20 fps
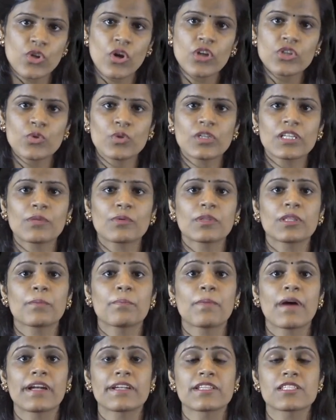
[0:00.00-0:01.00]
Not only were
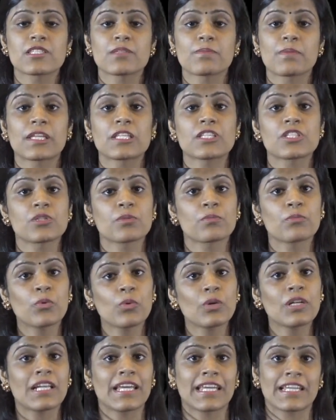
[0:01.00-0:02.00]
the participants
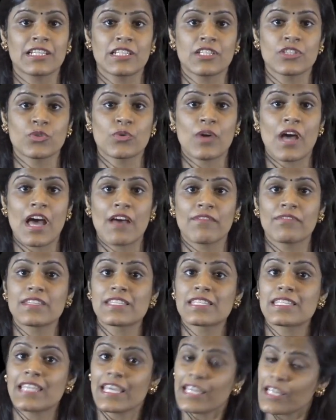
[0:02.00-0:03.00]
more likely to have
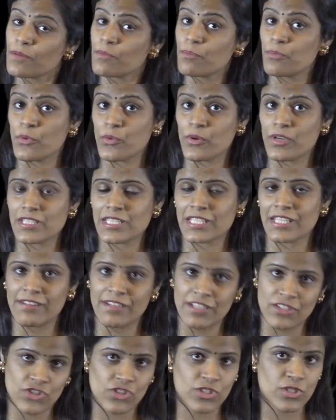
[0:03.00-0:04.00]
the second broker's
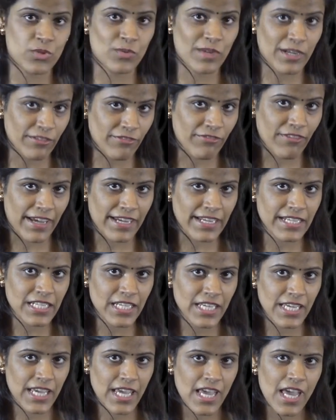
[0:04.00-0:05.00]
credentials
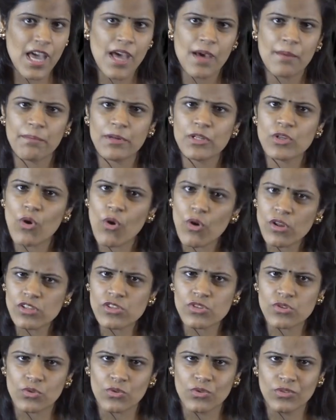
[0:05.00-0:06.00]
verified, but
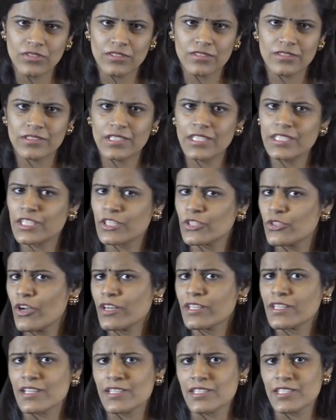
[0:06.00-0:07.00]
also they did
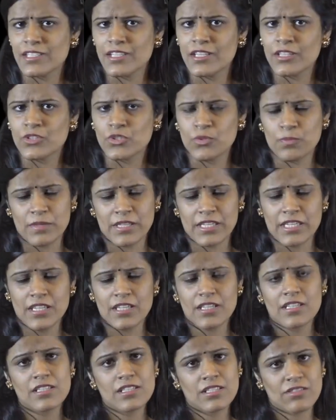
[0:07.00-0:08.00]
not consider to
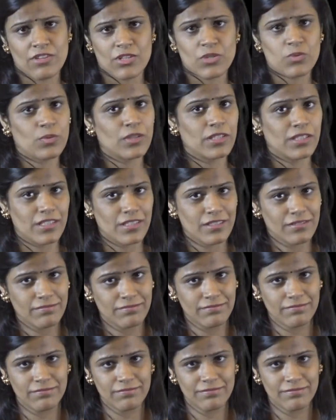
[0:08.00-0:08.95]
be trustworthy.